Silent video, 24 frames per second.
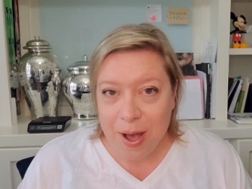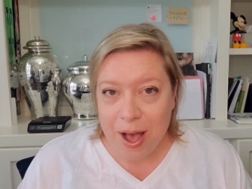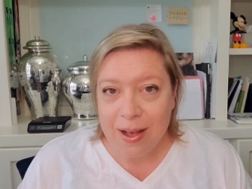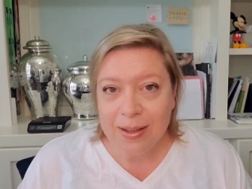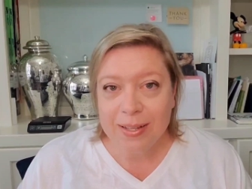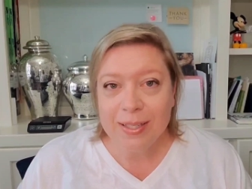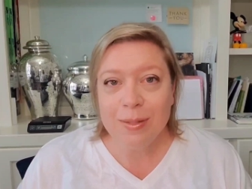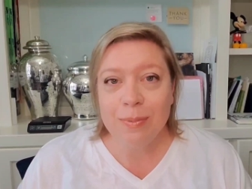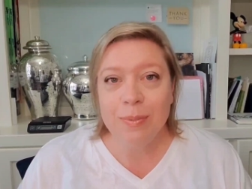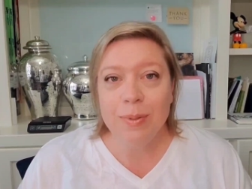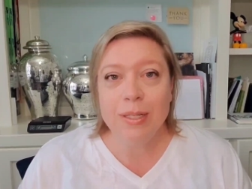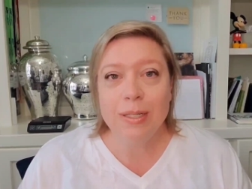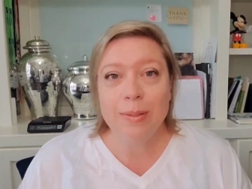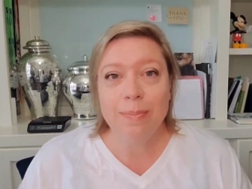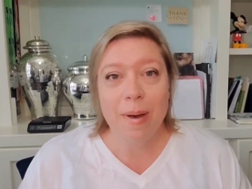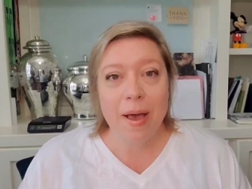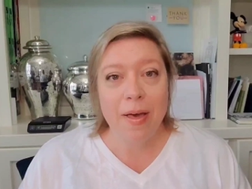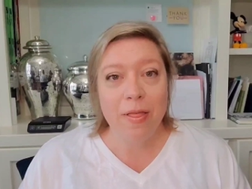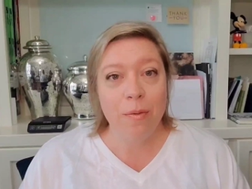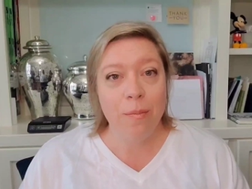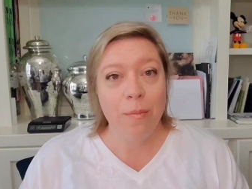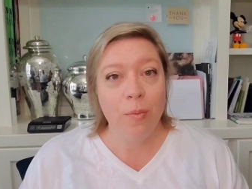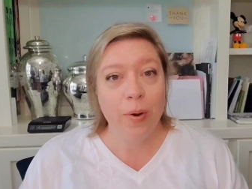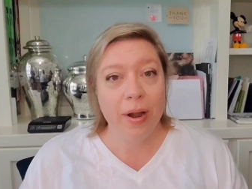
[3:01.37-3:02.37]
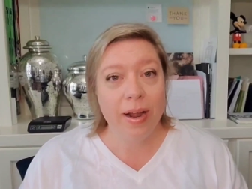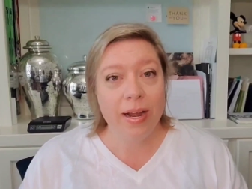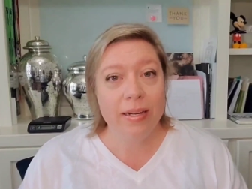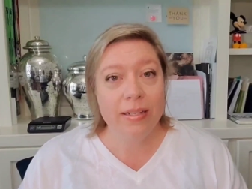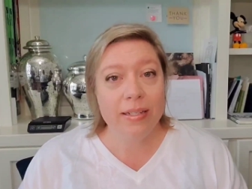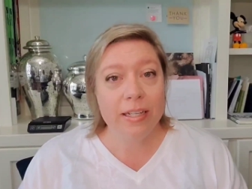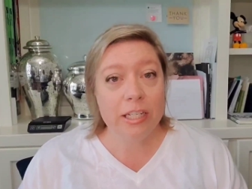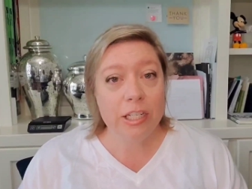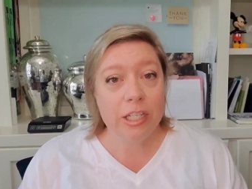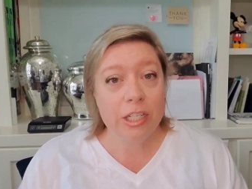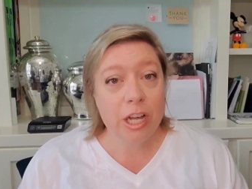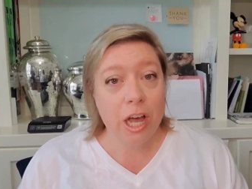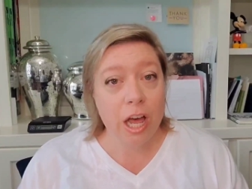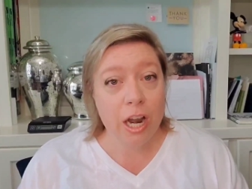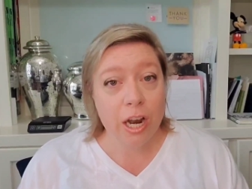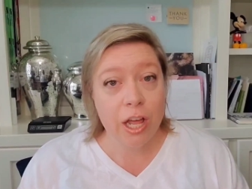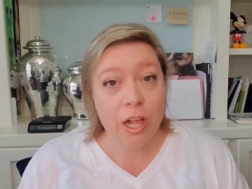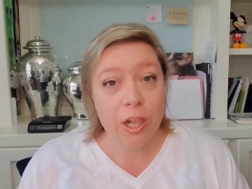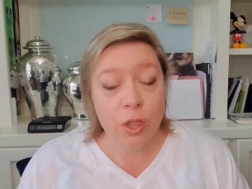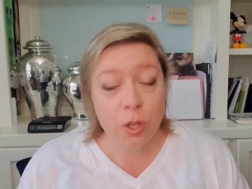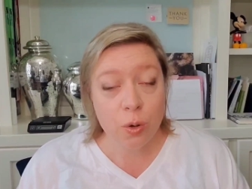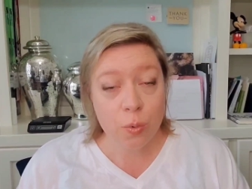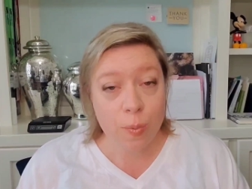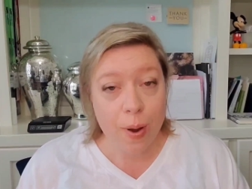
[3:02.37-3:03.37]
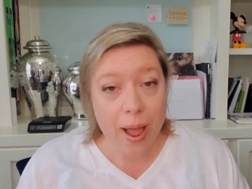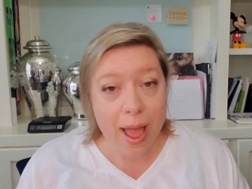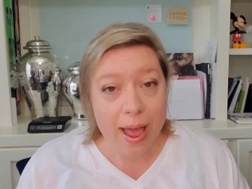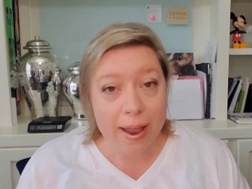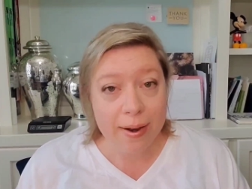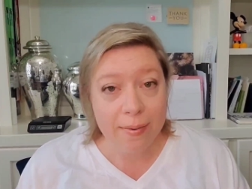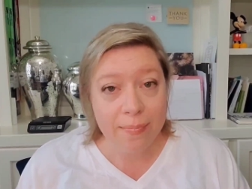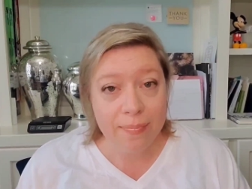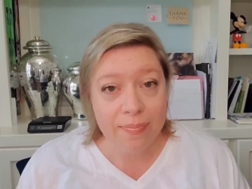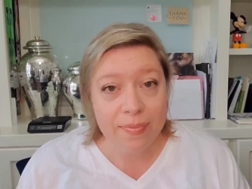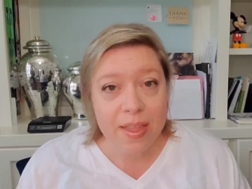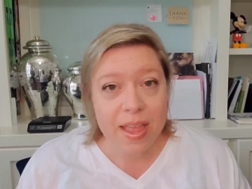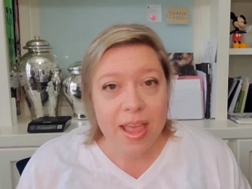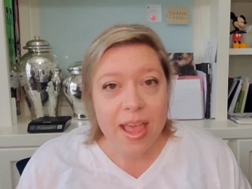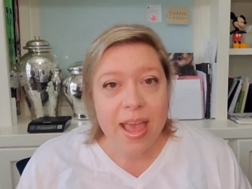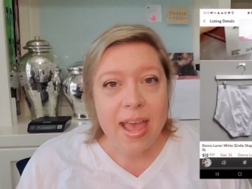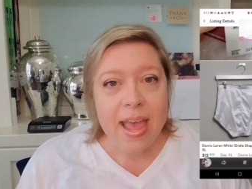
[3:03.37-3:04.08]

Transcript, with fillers: in the box was by the brand Donna Loren,